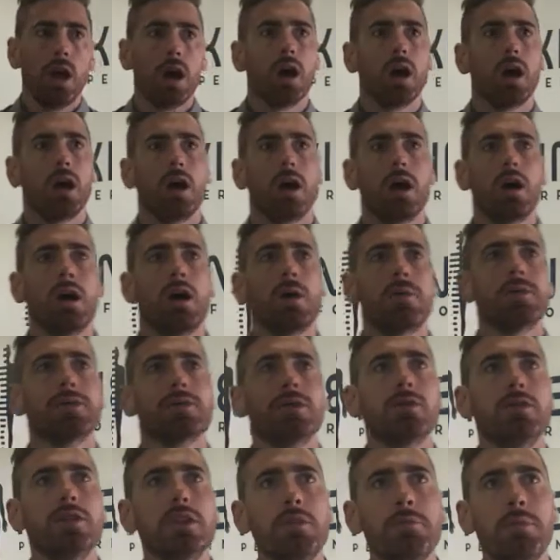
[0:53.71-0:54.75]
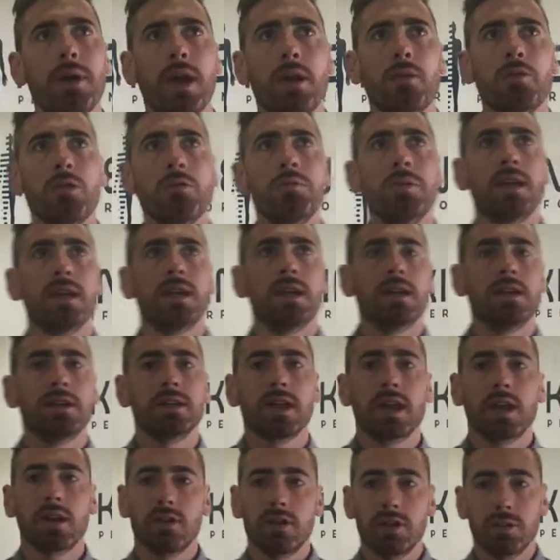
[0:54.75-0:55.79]
So knee pain would be an
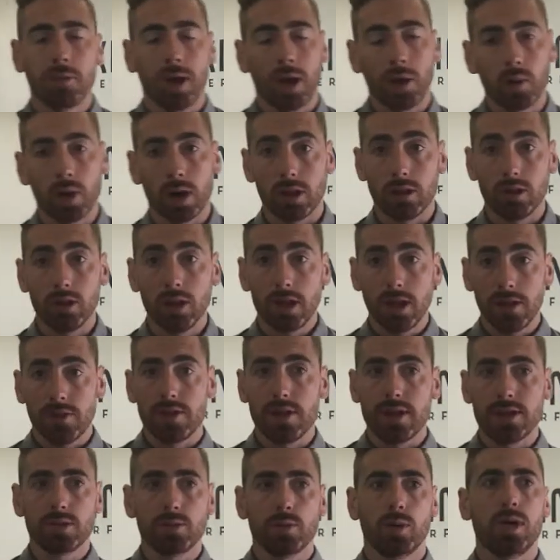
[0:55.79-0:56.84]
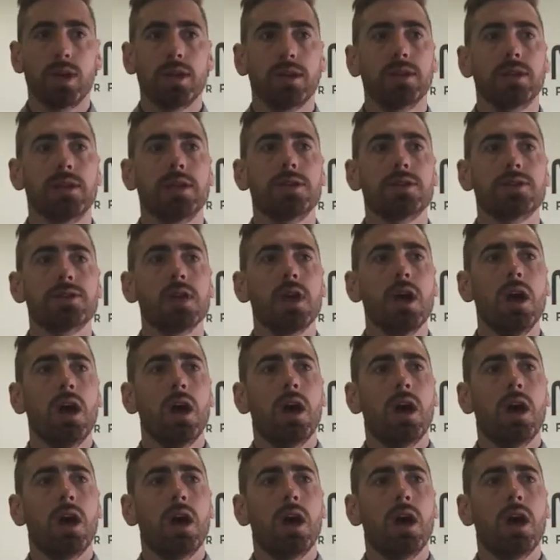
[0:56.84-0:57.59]
indicator. You might want to look at this one at least.